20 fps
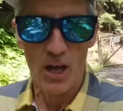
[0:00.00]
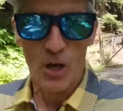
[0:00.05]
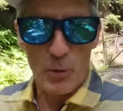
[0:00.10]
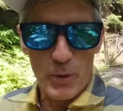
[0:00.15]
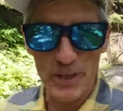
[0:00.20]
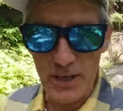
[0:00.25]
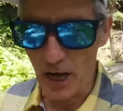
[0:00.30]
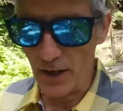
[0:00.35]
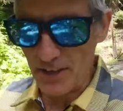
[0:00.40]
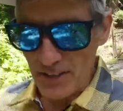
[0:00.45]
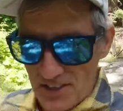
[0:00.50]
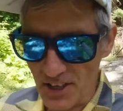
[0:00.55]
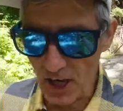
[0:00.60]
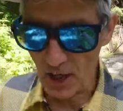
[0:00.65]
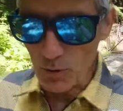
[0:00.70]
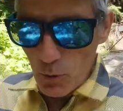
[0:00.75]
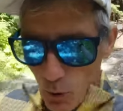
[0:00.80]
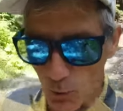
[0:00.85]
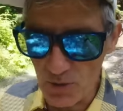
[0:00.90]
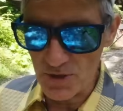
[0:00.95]
We can't
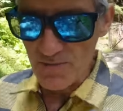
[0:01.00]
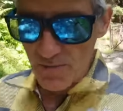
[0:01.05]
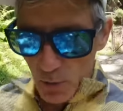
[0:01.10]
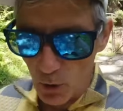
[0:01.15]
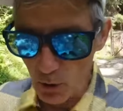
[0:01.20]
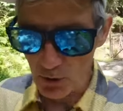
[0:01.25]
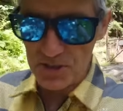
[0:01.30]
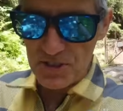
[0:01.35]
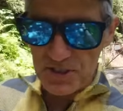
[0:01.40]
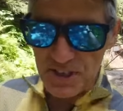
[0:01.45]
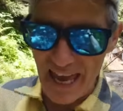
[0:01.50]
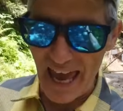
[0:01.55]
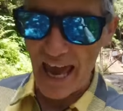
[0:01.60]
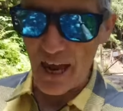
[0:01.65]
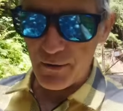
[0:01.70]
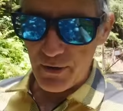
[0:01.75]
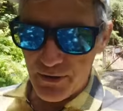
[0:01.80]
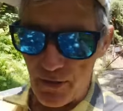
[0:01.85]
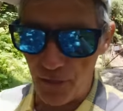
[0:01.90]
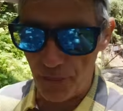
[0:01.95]
decide what was more
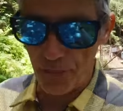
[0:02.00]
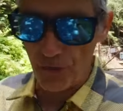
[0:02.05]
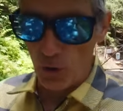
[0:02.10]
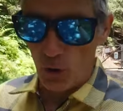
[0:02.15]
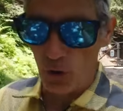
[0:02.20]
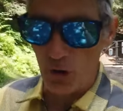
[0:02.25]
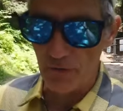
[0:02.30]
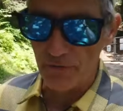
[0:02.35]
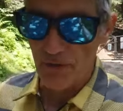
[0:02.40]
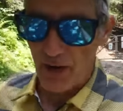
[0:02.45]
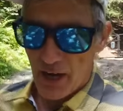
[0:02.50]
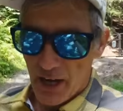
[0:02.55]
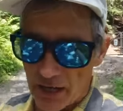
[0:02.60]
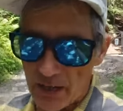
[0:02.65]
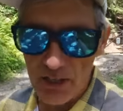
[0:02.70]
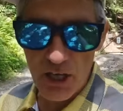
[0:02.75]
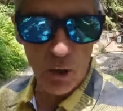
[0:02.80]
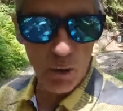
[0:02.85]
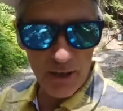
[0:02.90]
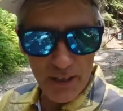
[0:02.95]
scary. The thought of
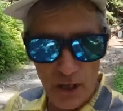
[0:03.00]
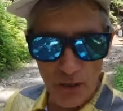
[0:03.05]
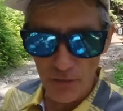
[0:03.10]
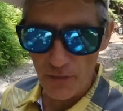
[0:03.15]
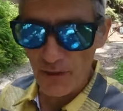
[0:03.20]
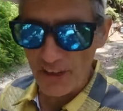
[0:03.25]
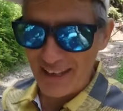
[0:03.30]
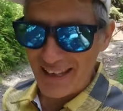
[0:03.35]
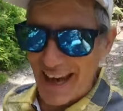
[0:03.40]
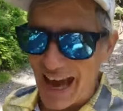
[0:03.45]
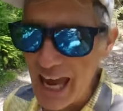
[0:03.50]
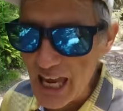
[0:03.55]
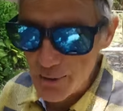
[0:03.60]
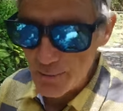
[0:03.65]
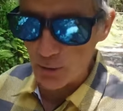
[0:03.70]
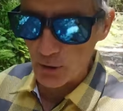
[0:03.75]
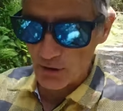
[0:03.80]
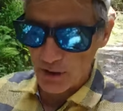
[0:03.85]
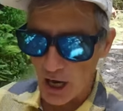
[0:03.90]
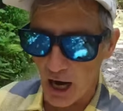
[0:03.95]
going on the
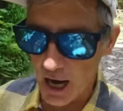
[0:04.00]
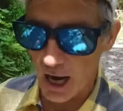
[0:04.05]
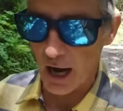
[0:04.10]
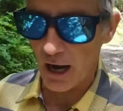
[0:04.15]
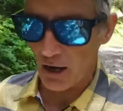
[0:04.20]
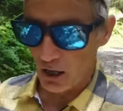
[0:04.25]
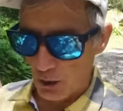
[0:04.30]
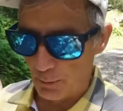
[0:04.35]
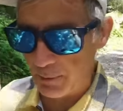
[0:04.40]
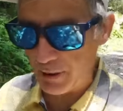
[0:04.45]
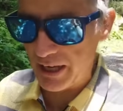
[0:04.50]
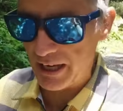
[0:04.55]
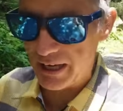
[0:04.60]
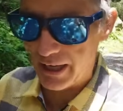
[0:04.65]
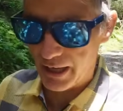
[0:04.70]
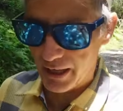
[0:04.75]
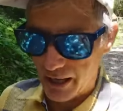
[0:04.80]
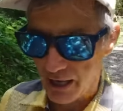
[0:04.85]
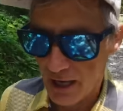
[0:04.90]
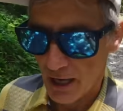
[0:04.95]
cable car up
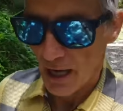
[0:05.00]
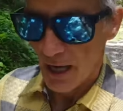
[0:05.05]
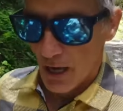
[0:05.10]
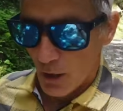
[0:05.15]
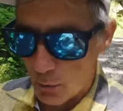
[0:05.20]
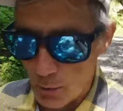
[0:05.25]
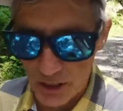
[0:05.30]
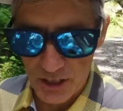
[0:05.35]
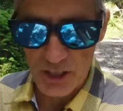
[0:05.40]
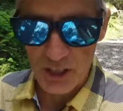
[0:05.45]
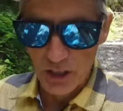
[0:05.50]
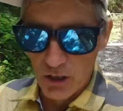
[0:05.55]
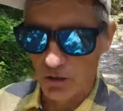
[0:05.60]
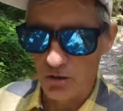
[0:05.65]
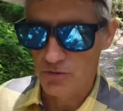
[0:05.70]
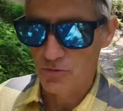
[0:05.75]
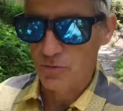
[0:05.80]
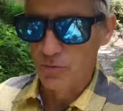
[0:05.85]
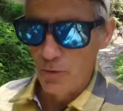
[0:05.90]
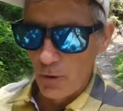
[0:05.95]
here, which
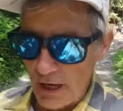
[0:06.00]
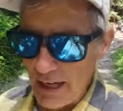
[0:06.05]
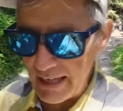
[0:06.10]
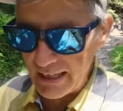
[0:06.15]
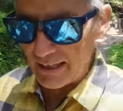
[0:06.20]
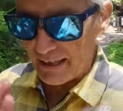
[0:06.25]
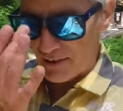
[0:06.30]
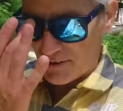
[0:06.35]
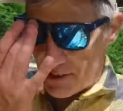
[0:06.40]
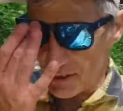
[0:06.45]
looked really